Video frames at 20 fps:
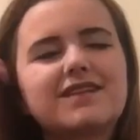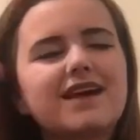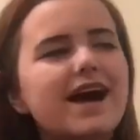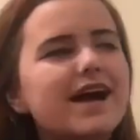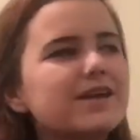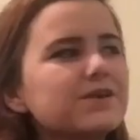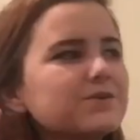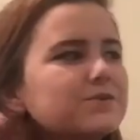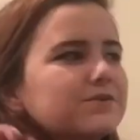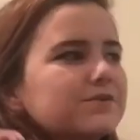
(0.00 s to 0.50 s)

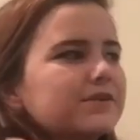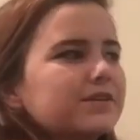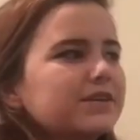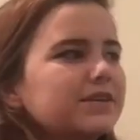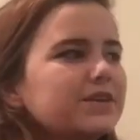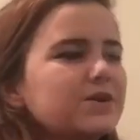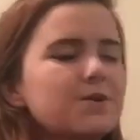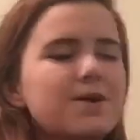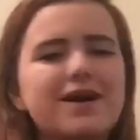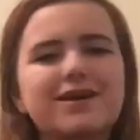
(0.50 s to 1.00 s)
I don't
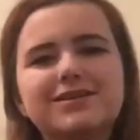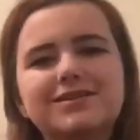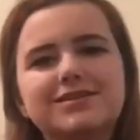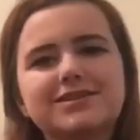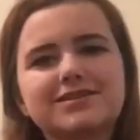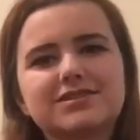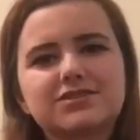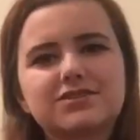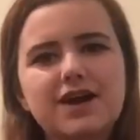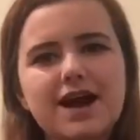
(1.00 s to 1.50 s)
really know how to
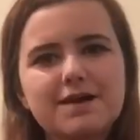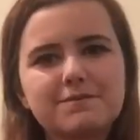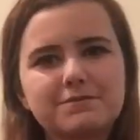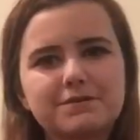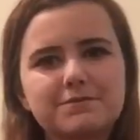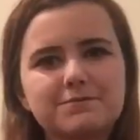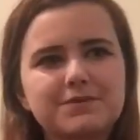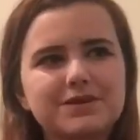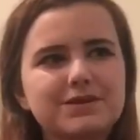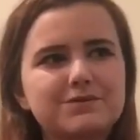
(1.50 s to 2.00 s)
describe
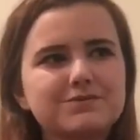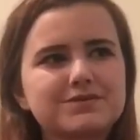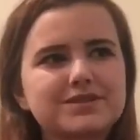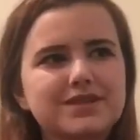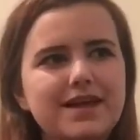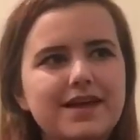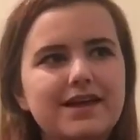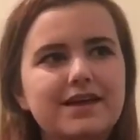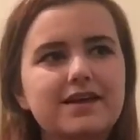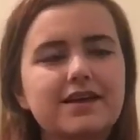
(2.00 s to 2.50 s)
it, but it was
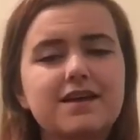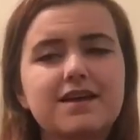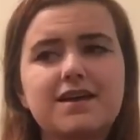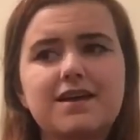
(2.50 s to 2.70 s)
like